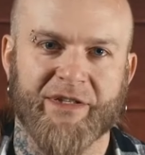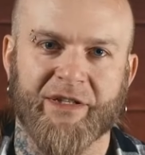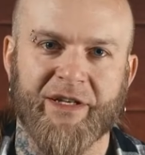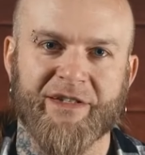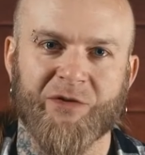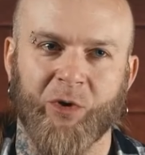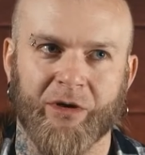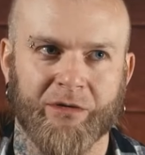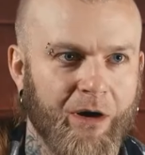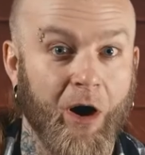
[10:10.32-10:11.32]
is an easy
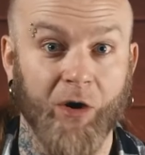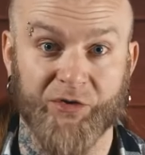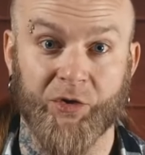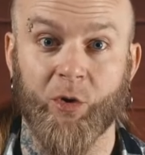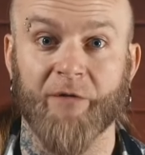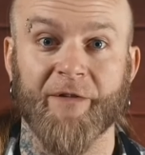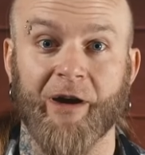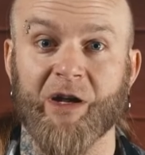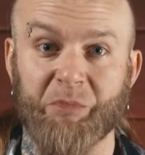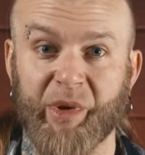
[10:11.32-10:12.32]
one. Also, a
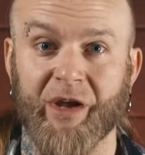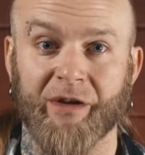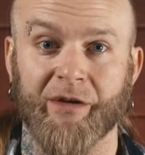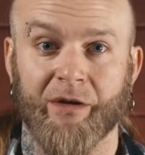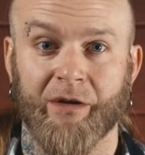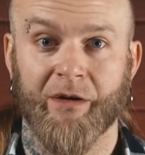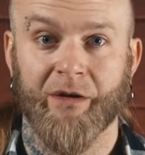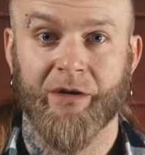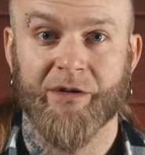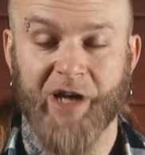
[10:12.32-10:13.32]
very big
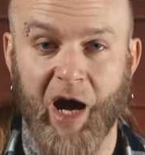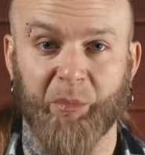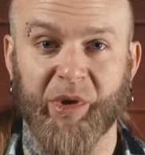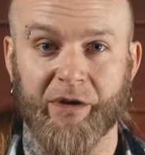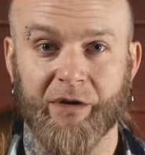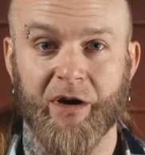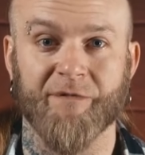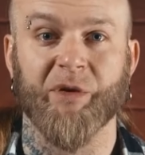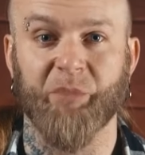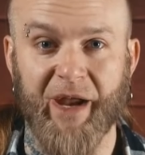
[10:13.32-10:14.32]
topic
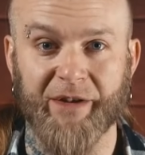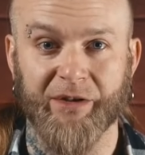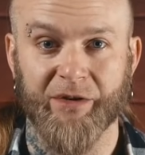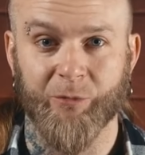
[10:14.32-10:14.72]
of debate